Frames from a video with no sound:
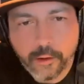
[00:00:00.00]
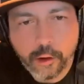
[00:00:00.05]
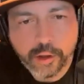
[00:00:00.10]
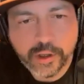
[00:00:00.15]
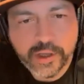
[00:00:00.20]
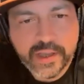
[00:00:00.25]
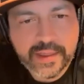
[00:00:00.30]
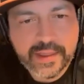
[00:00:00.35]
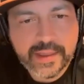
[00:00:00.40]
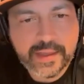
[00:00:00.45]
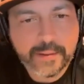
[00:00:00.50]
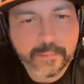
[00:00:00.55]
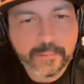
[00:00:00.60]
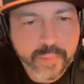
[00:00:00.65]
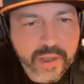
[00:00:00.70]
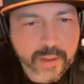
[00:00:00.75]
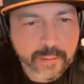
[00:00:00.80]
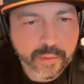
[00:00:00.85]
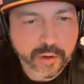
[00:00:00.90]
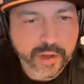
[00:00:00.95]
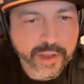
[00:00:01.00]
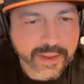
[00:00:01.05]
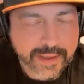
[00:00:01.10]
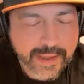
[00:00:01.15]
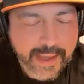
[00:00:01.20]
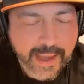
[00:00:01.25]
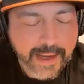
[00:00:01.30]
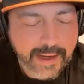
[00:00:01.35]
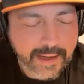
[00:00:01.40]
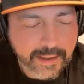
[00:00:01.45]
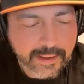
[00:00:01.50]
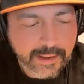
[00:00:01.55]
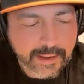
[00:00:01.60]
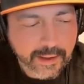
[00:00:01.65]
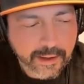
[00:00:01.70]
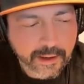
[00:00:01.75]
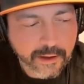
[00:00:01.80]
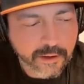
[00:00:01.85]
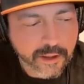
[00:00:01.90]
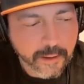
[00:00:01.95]
Only the people intended to
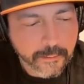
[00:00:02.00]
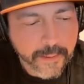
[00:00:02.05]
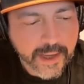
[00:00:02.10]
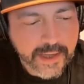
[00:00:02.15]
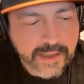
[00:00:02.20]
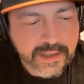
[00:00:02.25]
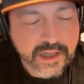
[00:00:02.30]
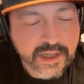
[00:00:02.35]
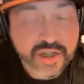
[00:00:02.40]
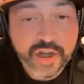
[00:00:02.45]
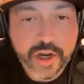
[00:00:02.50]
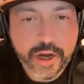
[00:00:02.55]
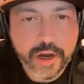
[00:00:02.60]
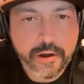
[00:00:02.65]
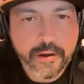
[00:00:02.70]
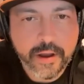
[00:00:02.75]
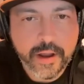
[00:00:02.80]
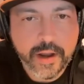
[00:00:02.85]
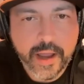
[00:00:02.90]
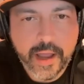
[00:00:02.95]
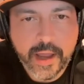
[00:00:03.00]
hear the message hear it,